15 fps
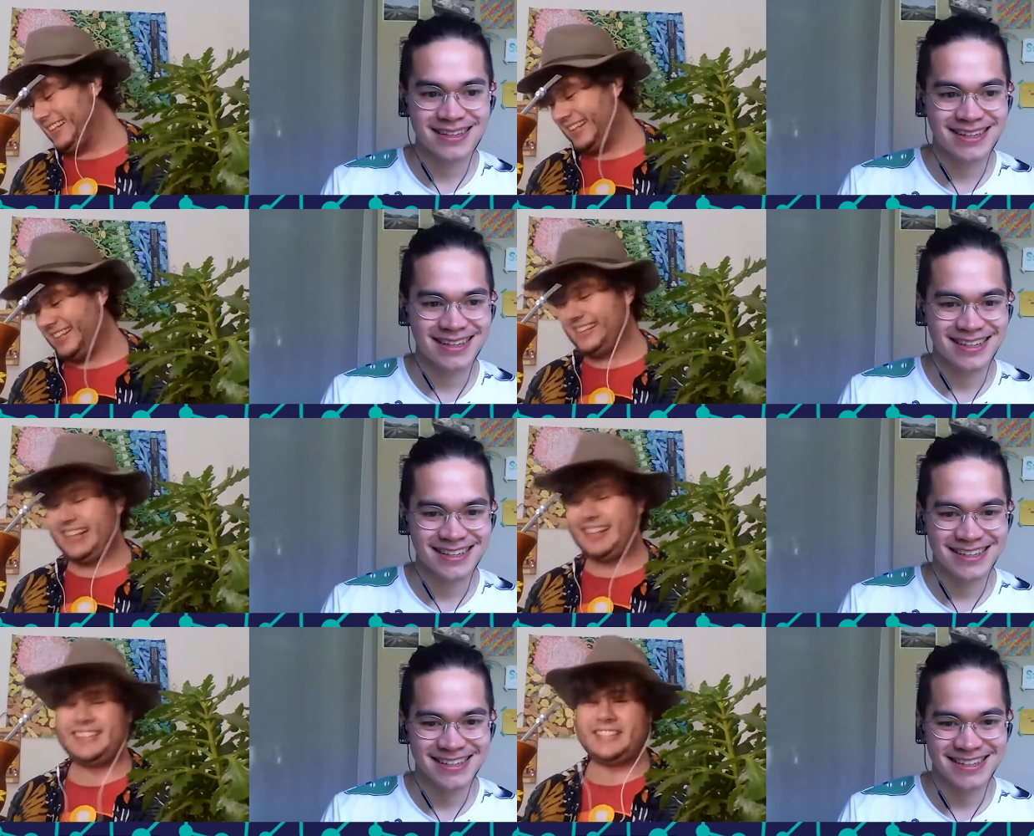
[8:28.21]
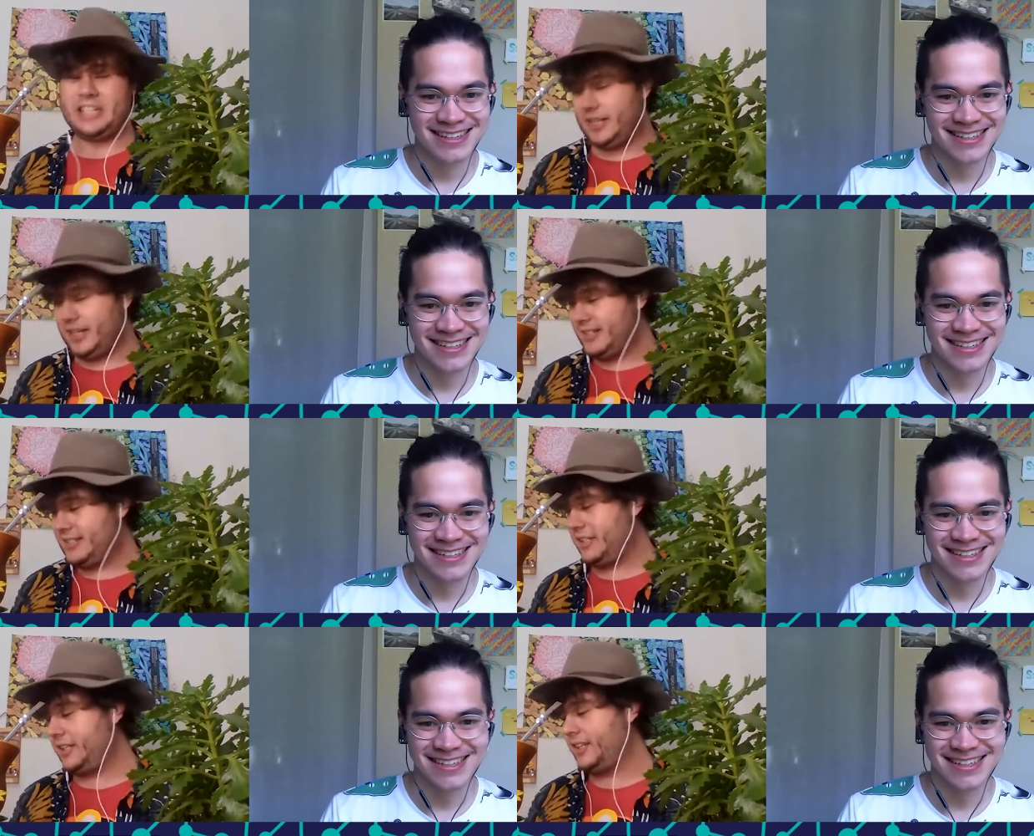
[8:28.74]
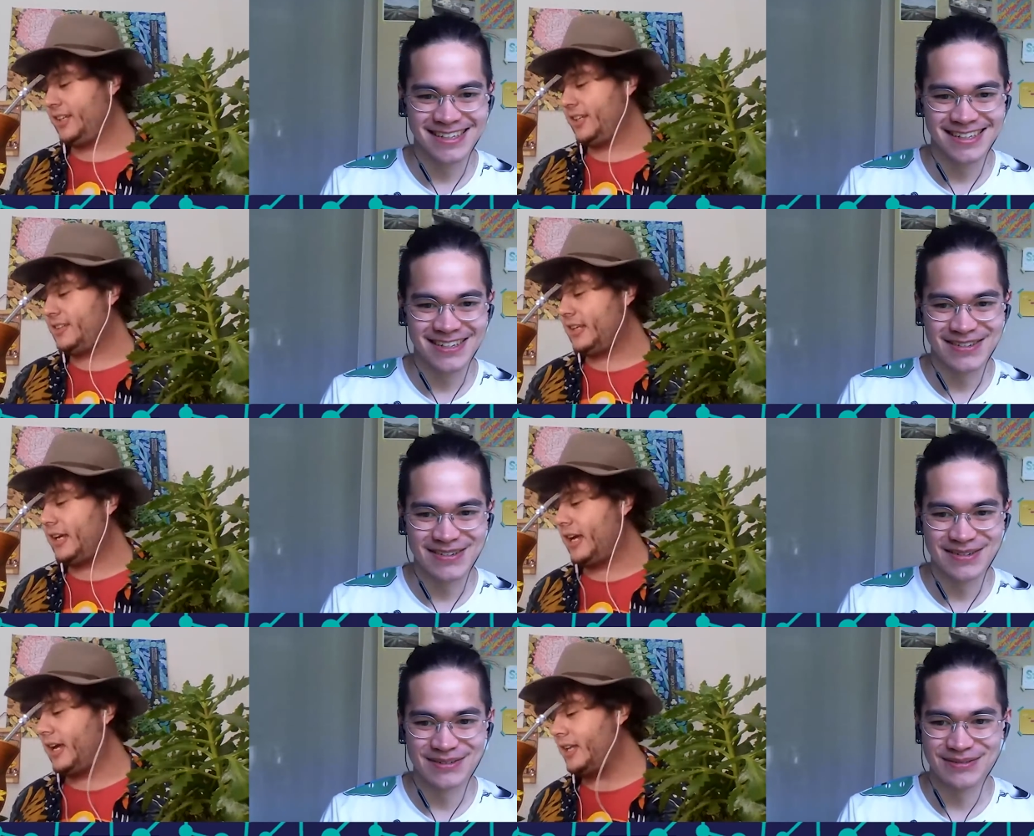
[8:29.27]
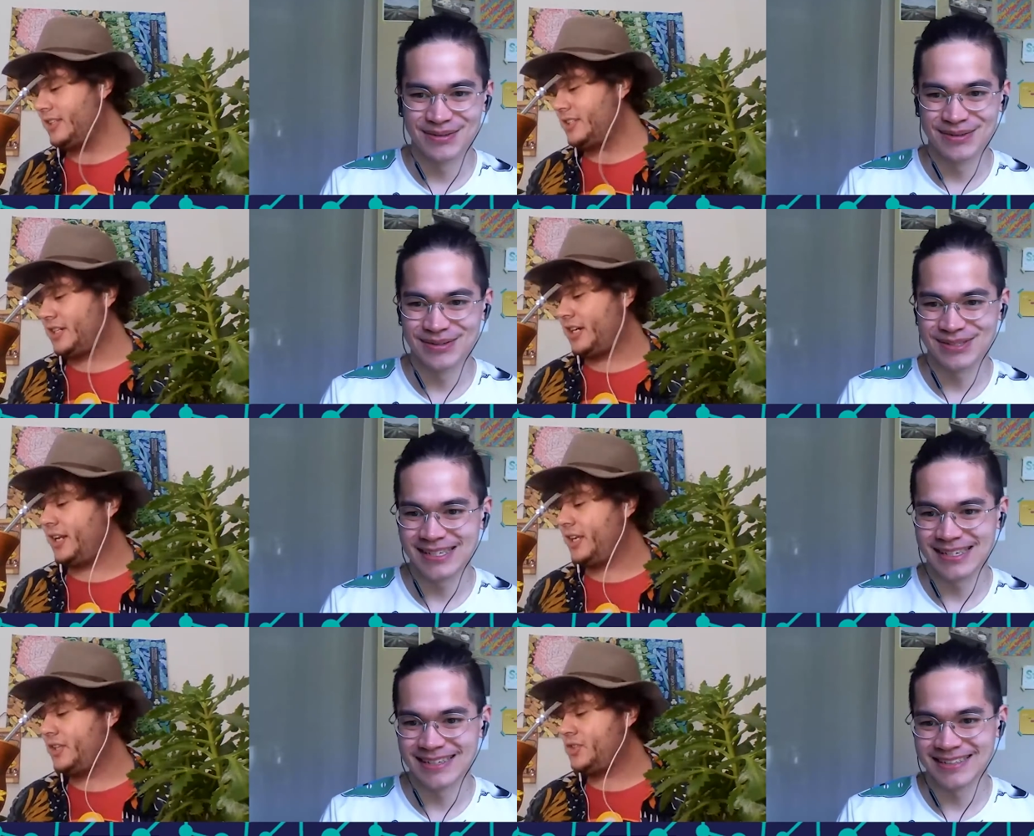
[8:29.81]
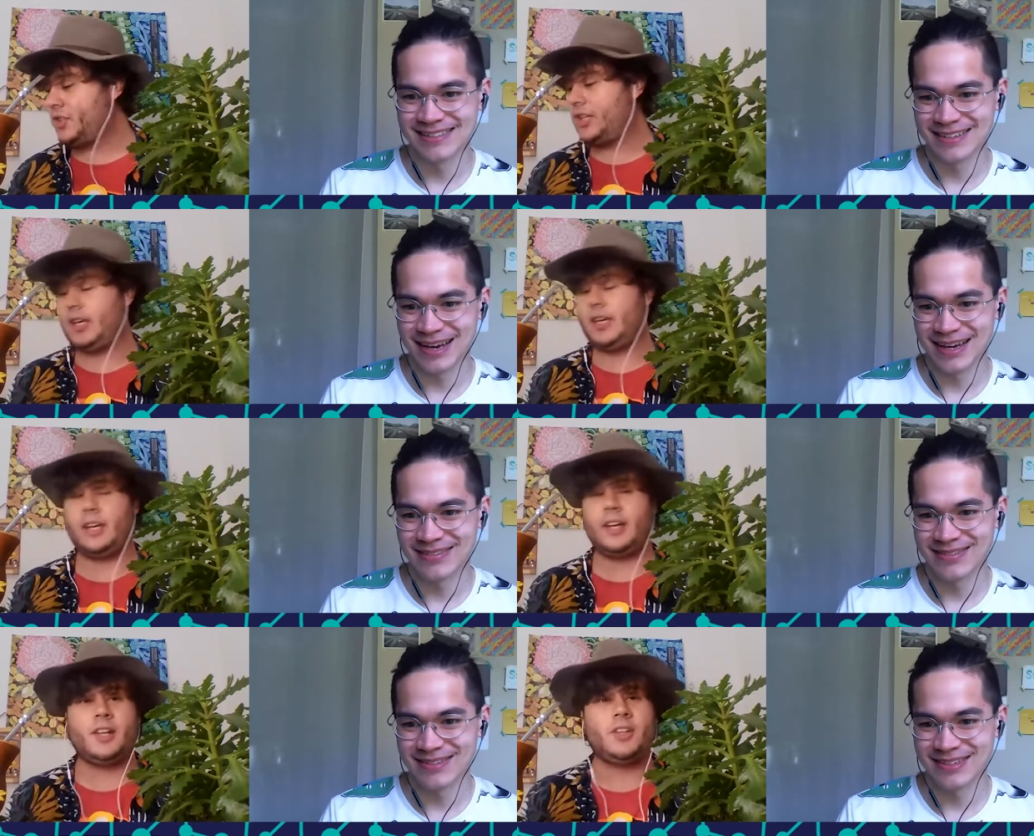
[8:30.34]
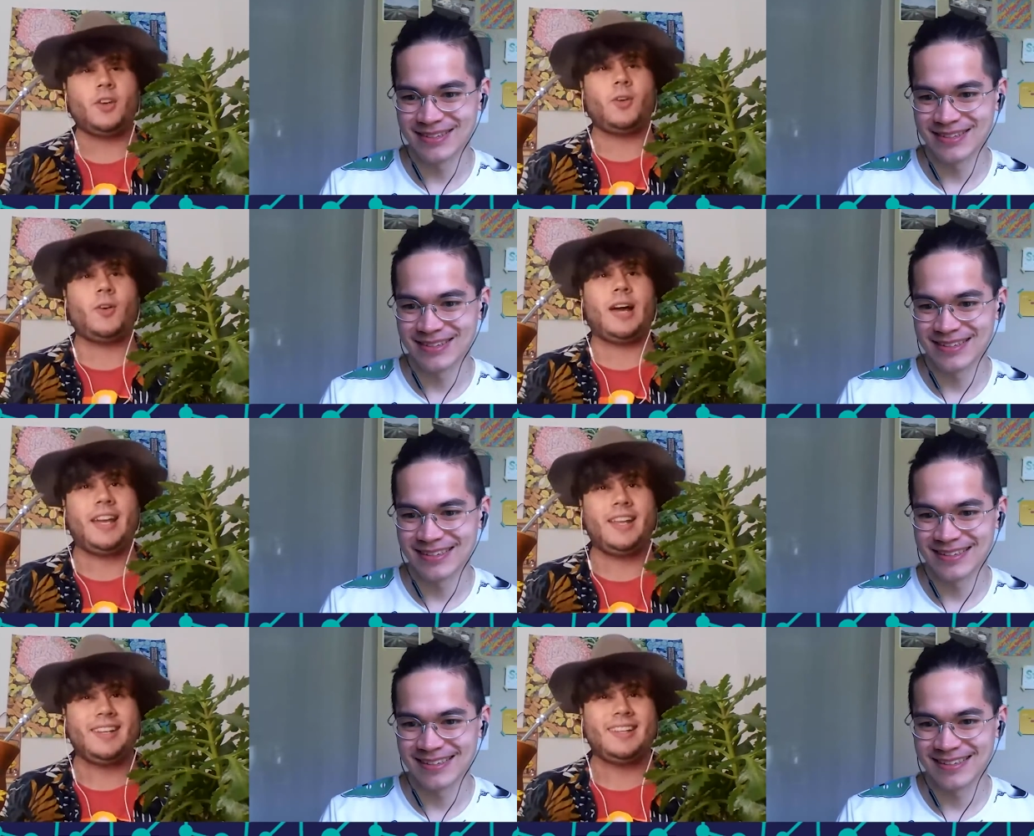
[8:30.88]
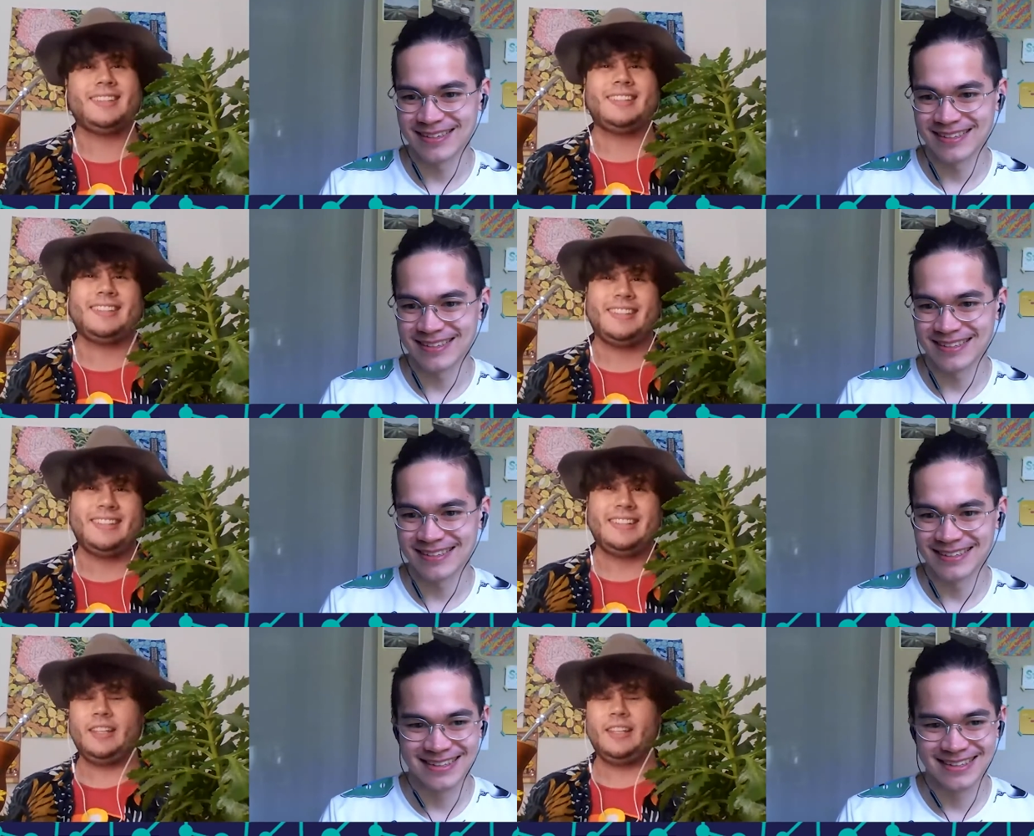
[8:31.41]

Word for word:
Speaker 1: let's see. Let's see. It's uh, see. Journey yeah. to the Elmo Island.